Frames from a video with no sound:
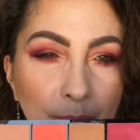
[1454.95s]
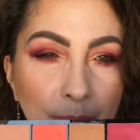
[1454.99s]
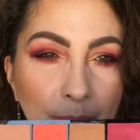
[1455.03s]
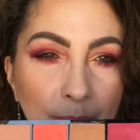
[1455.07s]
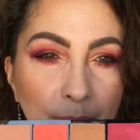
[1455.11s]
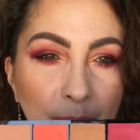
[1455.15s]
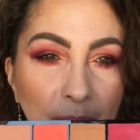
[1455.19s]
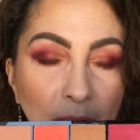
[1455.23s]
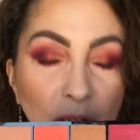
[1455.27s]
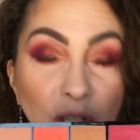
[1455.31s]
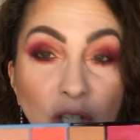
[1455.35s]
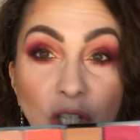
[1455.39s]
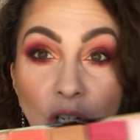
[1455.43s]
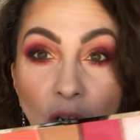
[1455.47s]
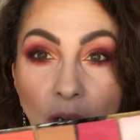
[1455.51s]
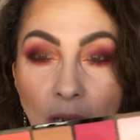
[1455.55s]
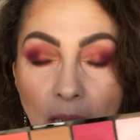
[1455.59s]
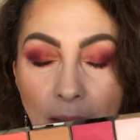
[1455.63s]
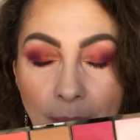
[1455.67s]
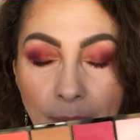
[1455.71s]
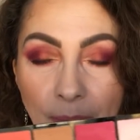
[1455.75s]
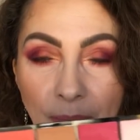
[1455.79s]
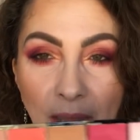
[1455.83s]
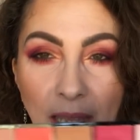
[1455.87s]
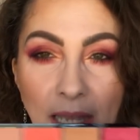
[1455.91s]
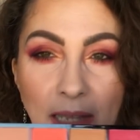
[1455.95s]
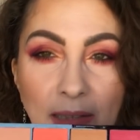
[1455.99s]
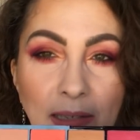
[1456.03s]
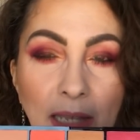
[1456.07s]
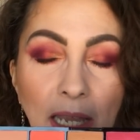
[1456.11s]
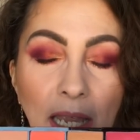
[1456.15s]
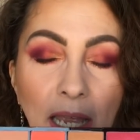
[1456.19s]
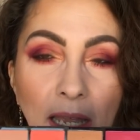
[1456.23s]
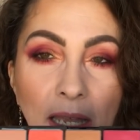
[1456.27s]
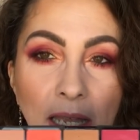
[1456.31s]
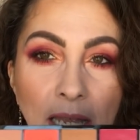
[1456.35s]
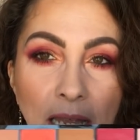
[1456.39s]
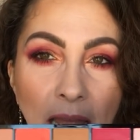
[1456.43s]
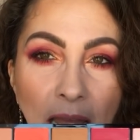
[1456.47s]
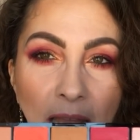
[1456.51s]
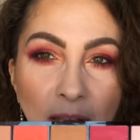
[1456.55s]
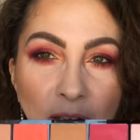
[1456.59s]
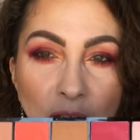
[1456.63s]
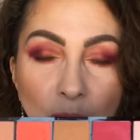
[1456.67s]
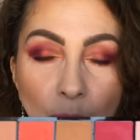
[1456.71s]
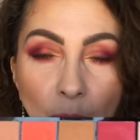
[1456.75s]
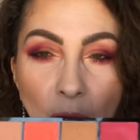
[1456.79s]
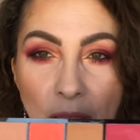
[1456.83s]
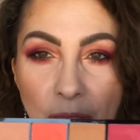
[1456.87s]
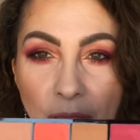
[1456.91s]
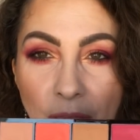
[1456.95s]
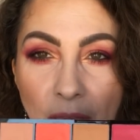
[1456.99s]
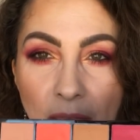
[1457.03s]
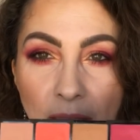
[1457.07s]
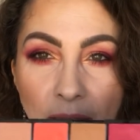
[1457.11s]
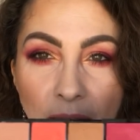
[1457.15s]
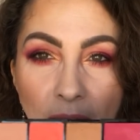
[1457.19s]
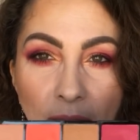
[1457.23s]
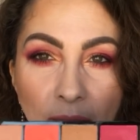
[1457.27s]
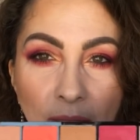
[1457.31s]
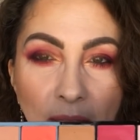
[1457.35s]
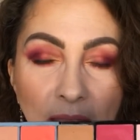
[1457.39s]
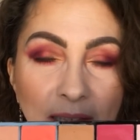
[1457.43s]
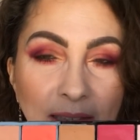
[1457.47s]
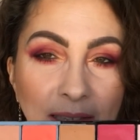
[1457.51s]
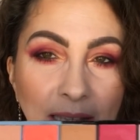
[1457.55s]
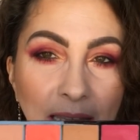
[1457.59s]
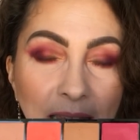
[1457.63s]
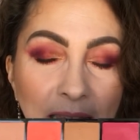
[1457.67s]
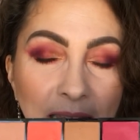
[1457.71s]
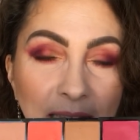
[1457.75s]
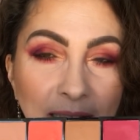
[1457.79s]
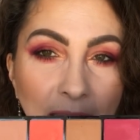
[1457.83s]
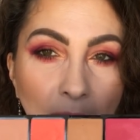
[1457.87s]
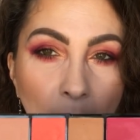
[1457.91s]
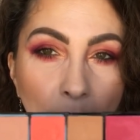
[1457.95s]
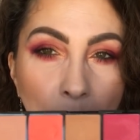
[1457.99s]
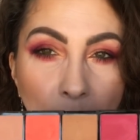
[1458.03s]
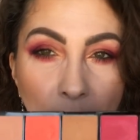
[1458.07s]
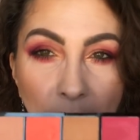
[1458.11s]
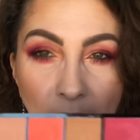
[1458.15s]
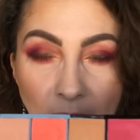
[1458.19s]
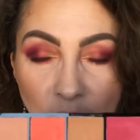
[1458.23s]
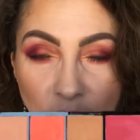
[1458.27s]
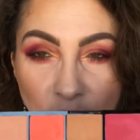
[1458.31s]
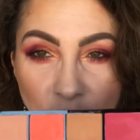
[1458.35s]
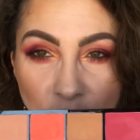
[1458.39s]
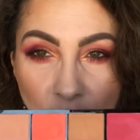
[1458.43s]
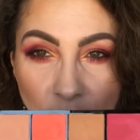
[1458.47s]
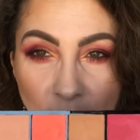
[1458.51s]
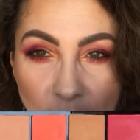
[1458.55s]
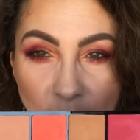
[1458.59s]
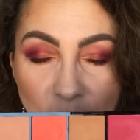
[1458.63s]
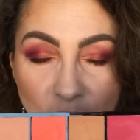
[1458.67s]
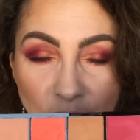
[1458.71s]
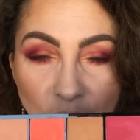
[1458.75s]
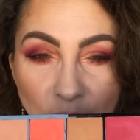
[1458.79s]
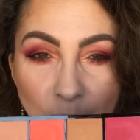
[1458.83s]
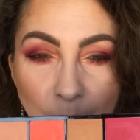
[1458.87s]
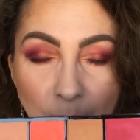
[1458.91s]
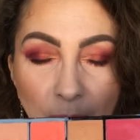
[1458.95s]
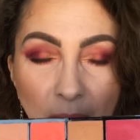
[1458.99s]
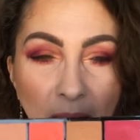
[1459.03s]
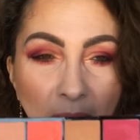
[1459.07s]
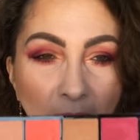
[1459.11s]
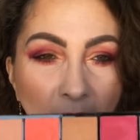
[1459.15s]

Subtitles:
Blood Sugar, that's it. Do I think that this is a Blood Sugar dupe?